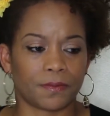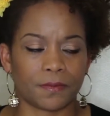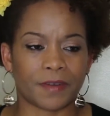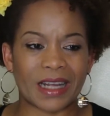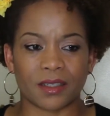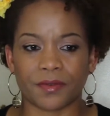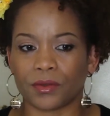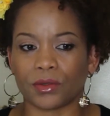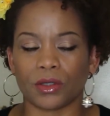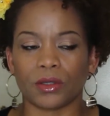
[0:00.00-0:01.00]
fast
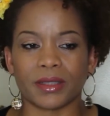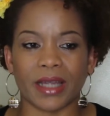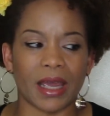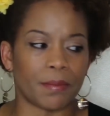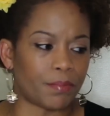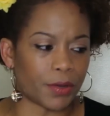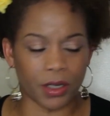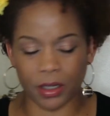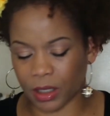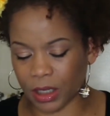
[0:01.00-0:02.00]
food all day,
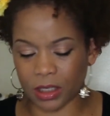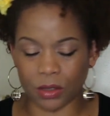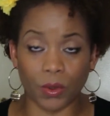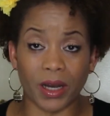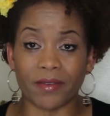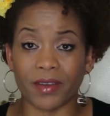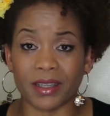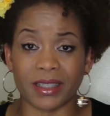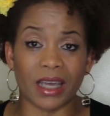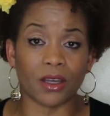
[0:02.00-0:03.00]
burgers, whatever,
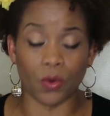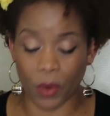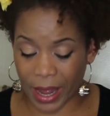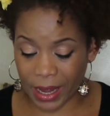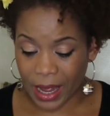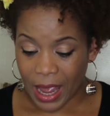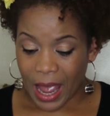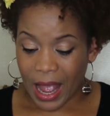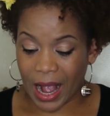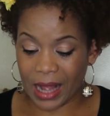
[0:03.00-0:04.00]
takeaway,
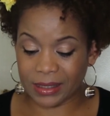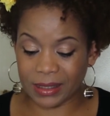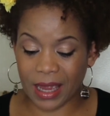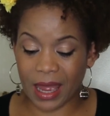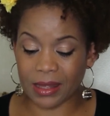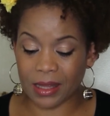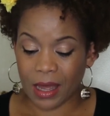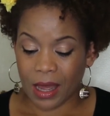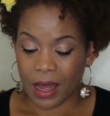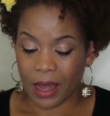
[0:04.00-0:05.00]
and then
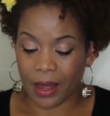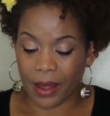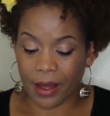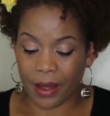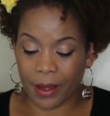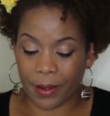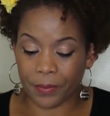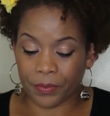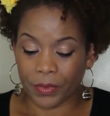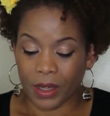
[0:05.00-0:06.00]

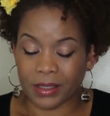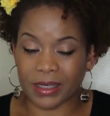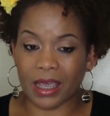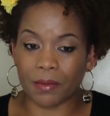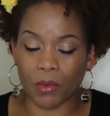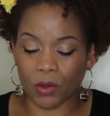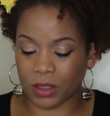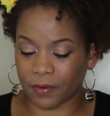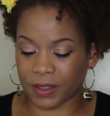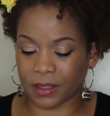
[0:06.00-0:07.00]
take
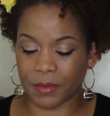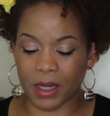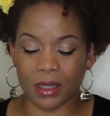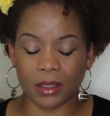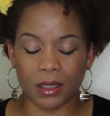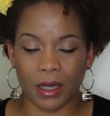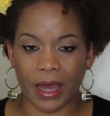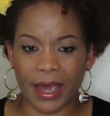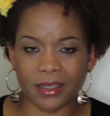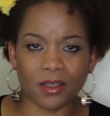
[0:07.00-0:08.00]
multivitamin,
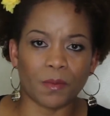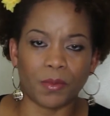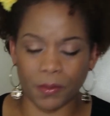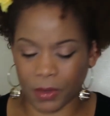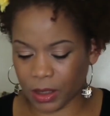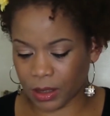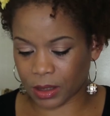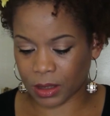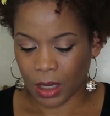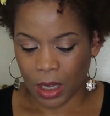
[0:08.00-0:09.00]
hair
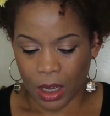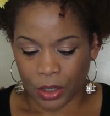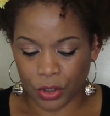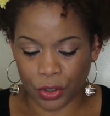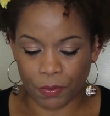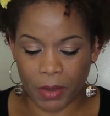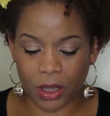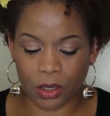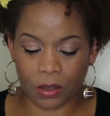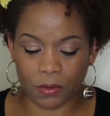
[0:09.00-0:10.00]
supplements to
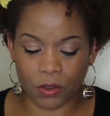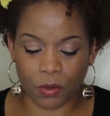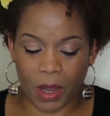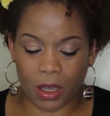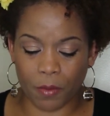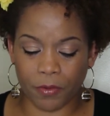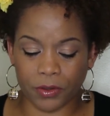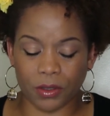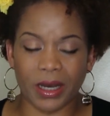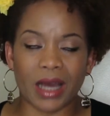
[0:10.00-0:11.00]
make up for
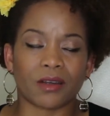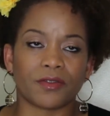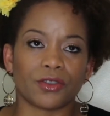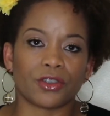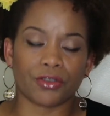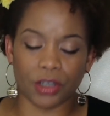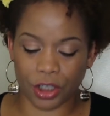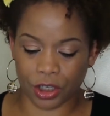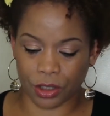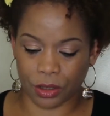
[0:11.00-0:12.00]
the lack of
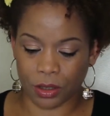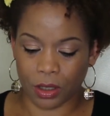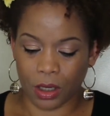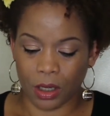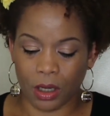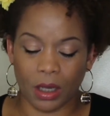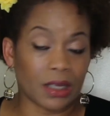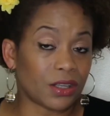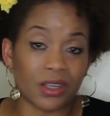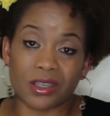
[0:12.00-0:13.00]
nutrition.
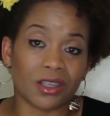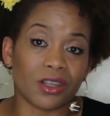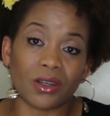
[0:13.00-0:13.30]
It does